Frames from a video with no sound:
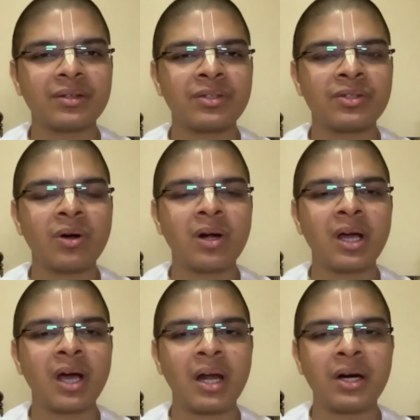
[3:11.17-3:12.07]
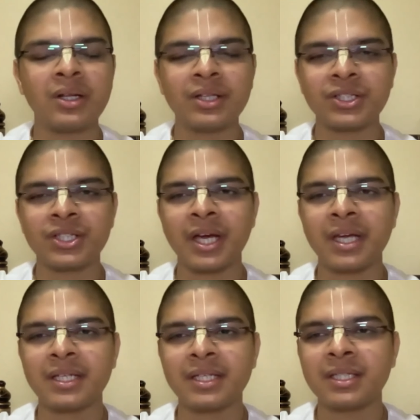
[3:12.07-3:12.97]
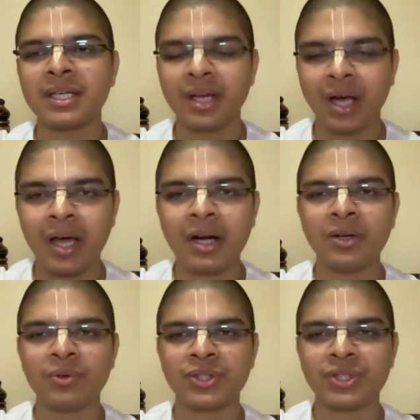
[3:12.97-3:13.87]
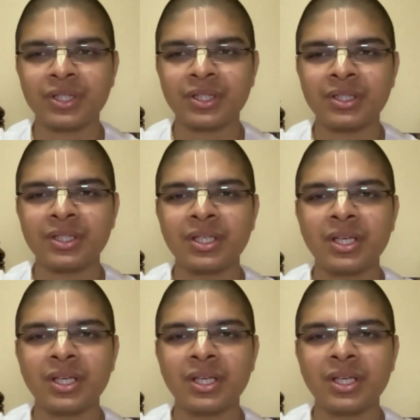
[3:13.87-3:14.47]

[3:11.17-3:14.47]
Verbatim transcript: is called Karanadakshai, Karan ocean.